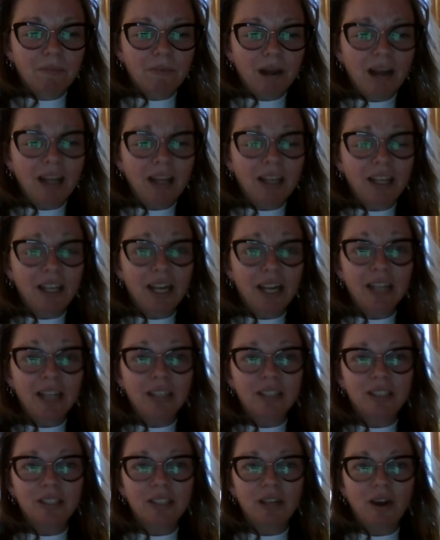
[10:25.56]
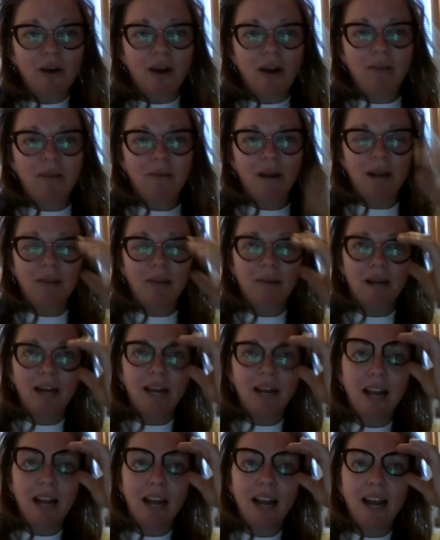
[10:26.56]
I think so.
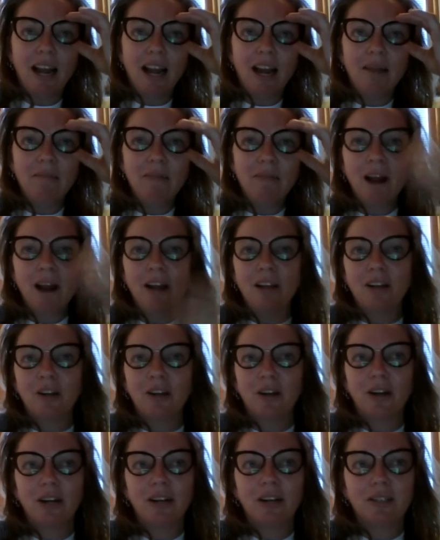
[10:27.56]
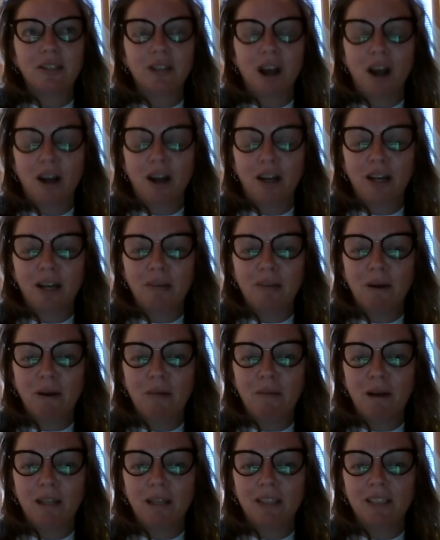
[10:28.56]
I'm not good at talking
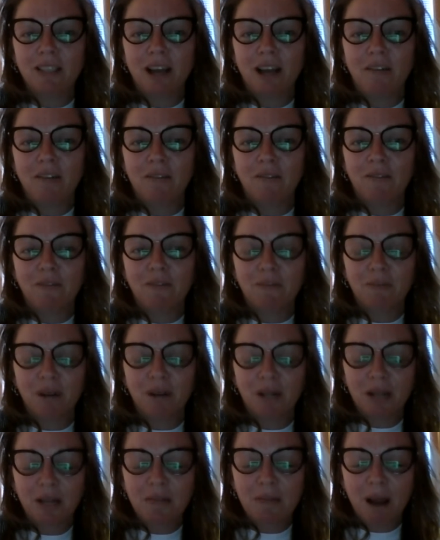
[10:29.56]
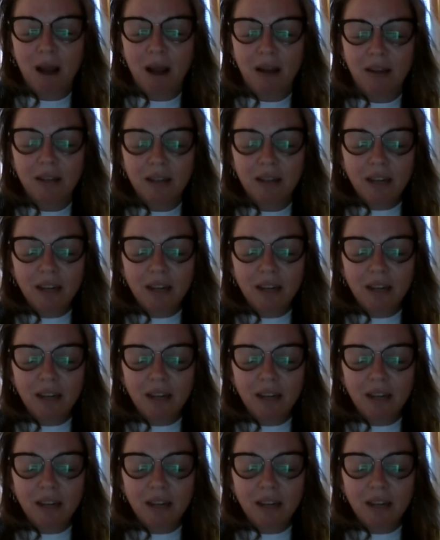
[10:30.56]
about myself really, but